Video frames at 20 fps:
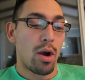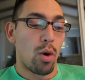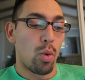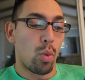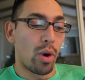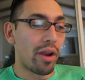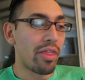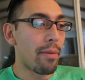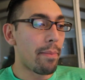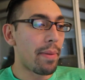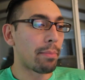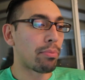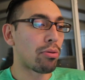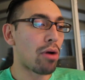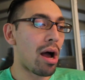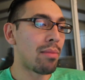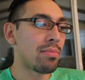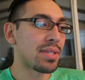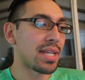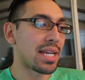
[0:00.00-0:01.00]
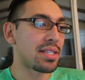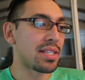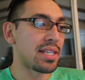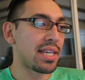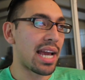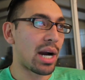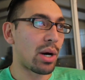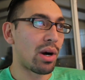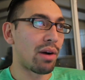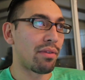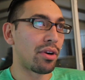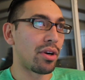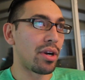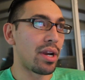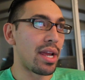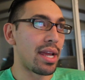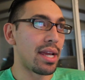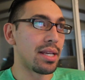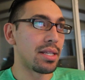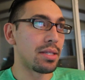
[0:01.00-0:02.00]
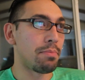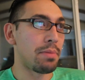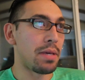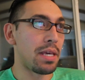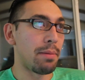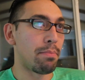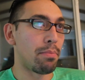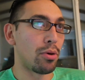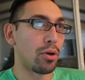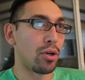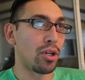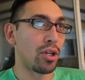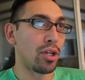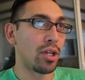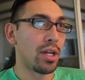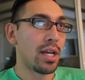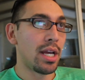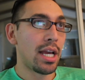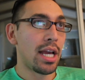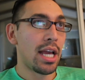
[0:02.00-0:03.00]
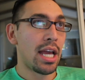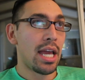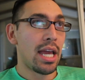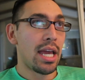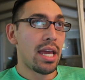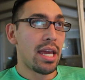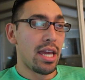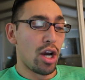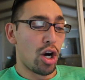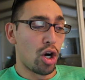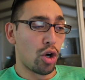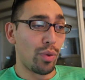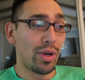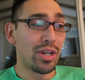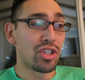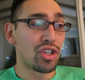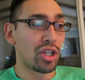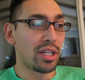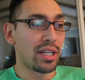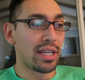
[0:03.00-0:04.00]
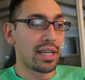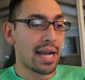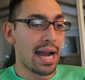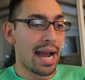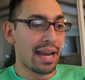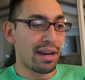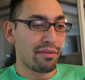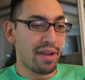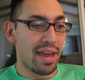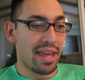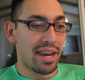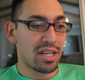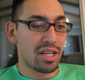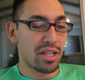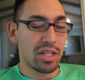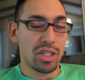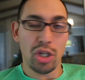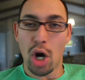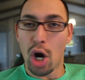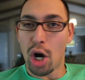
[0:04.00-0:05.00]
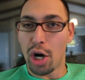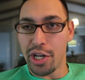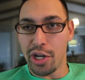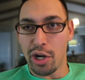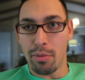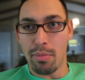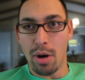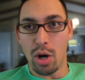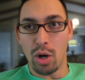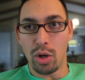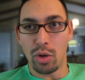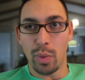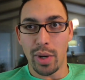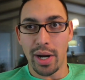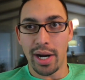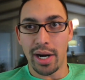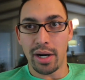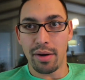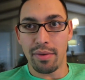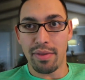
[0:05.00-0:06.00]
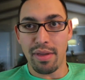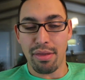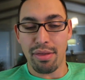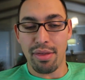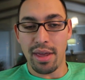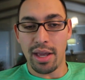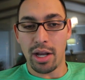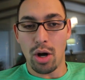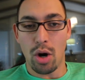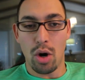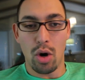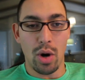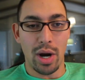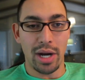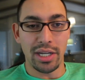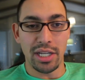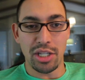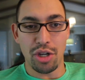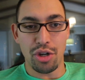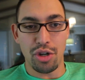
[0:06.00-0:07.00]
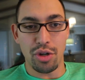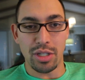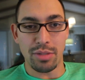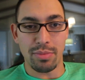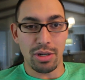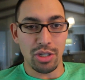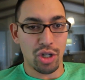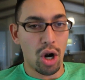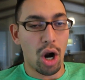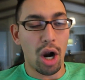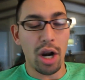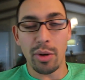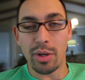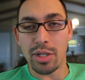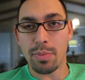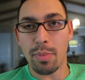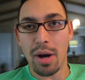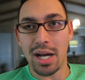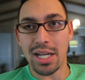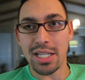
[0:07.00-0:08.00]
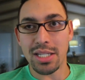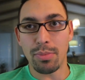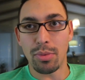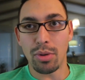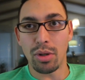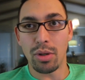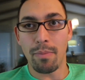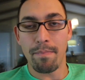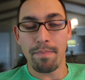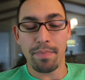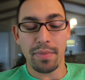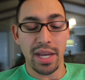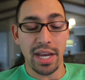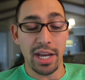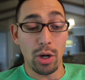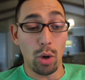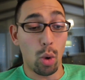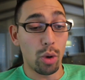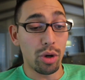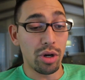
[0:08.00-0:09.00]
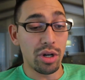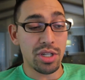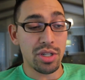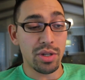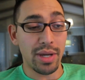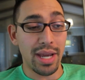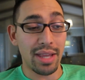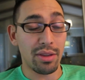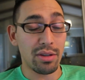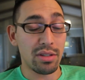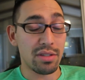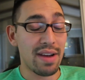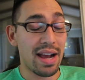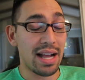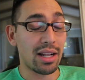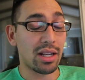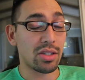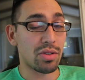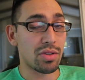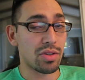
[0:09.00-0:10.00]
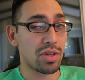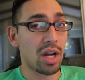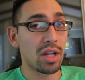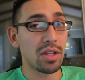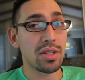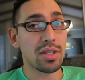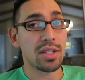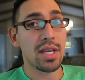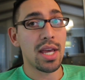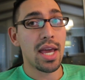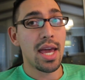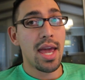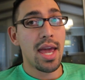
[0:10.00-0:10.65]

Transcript: One of the big problems I see, however, is people originally kind of get into this cardio mode where they think, oh, I need to do as much cardio as possible in order to get those fat loss results,